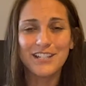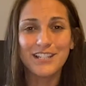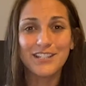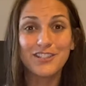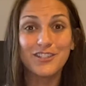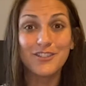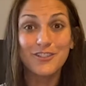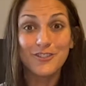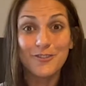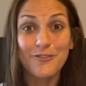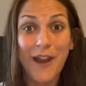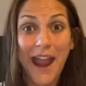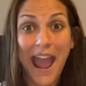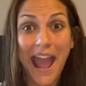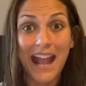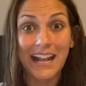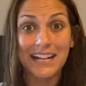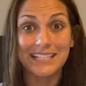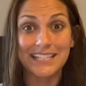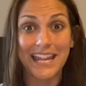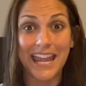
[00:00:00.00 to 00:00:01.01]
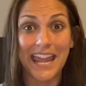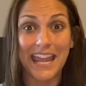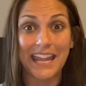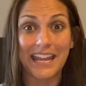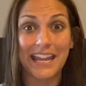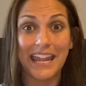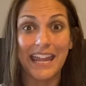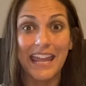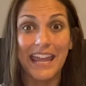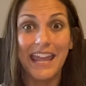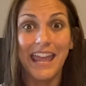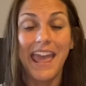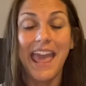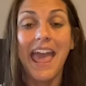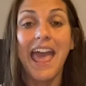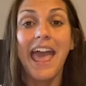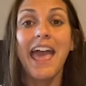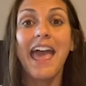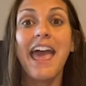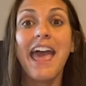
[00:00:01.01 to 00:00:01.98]
distracted
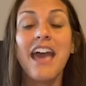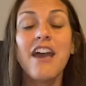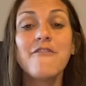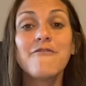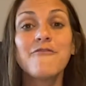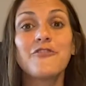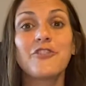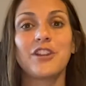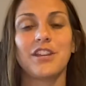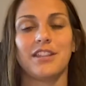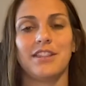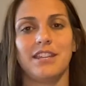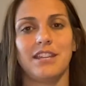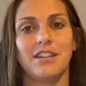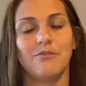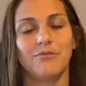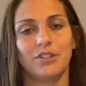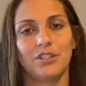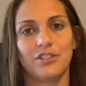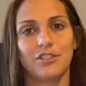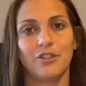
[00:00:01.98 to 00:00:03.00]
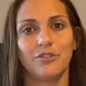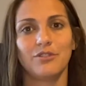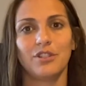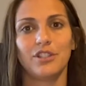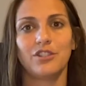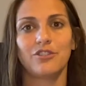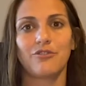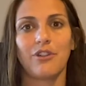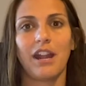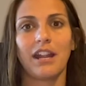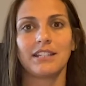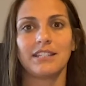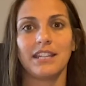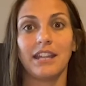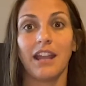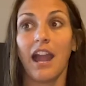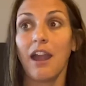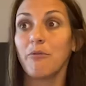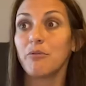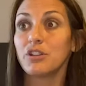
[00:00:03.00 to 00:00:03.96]
everything was so
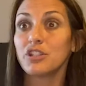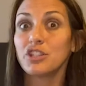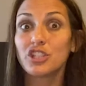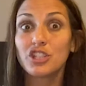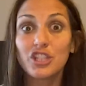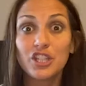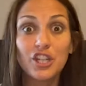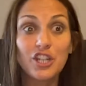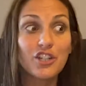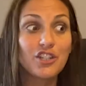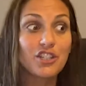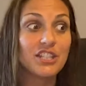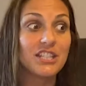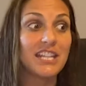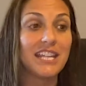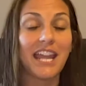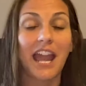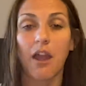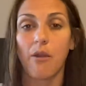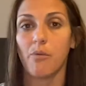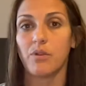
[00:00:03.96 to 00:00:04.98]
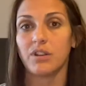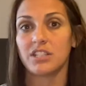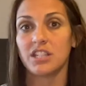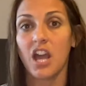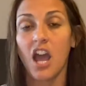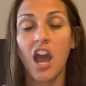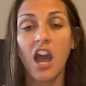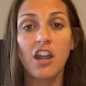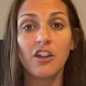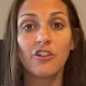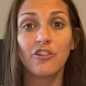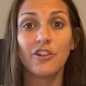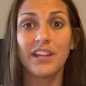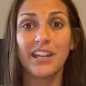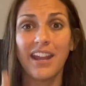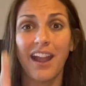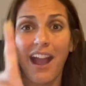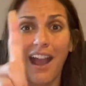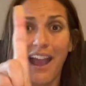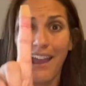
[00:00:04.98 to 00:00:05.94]
distracting. I was thirsty, I was
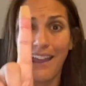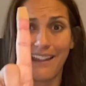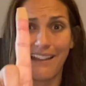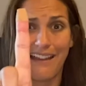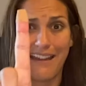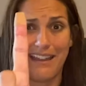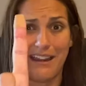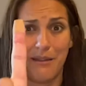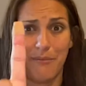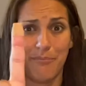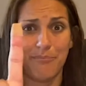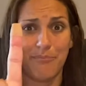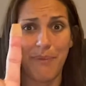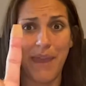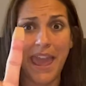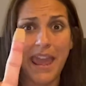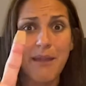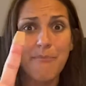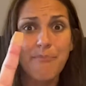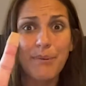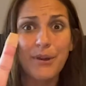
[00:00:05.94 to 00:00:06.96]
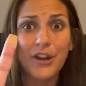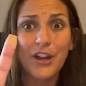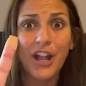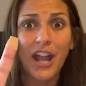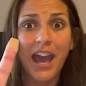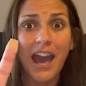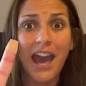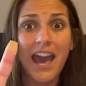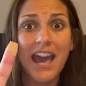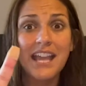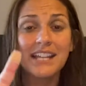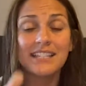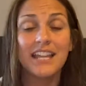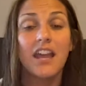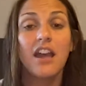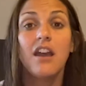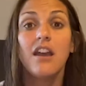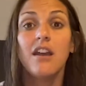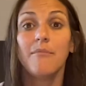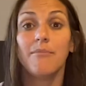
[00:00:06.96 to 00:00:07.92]
hungry, I got a paper cut,
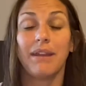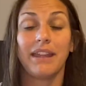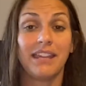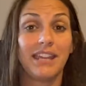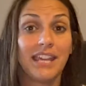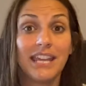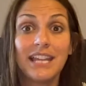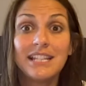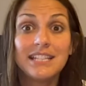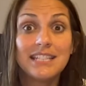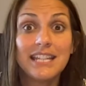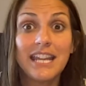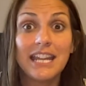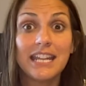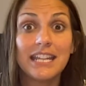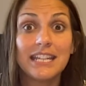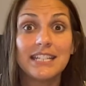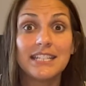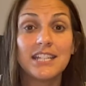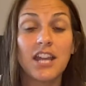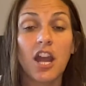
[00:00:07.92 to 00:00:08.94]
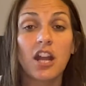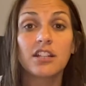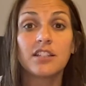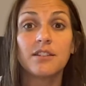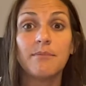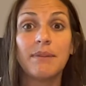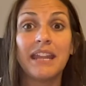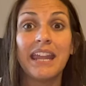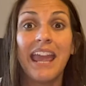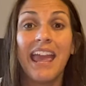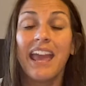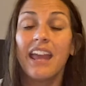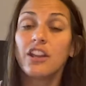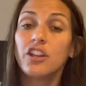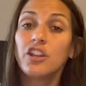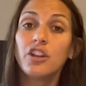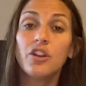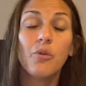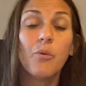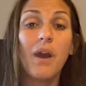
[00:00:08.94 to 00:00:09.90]
my kids needed to talk to me.
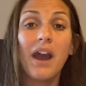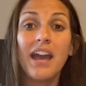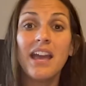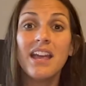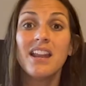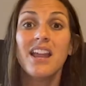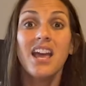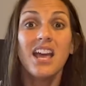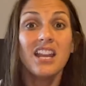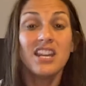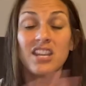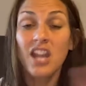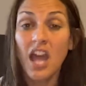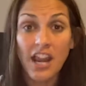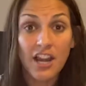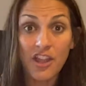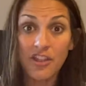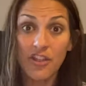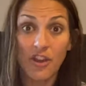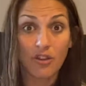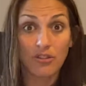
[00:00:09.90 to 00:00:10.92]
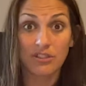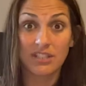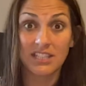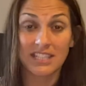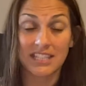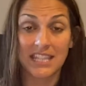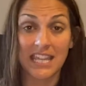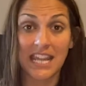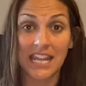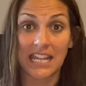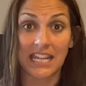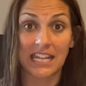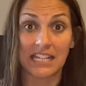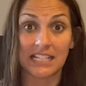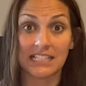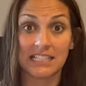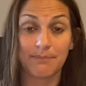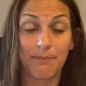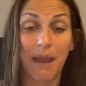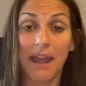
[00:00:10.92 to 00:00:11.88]
You know what? None of those
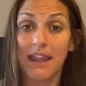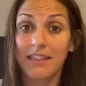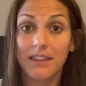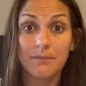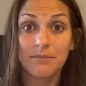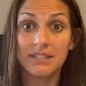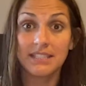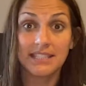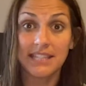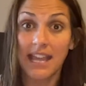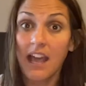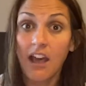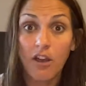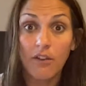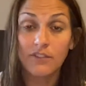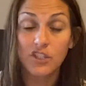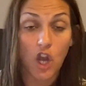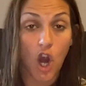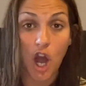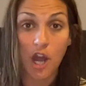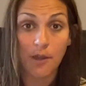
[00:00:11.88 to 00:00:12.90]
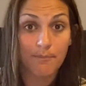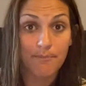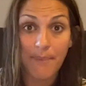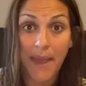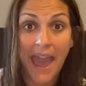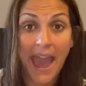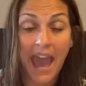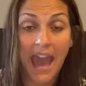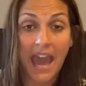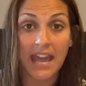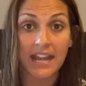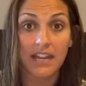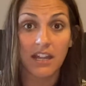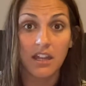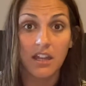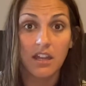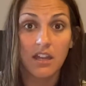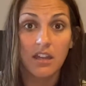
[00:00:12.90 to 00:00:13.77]
things by themselves are bad,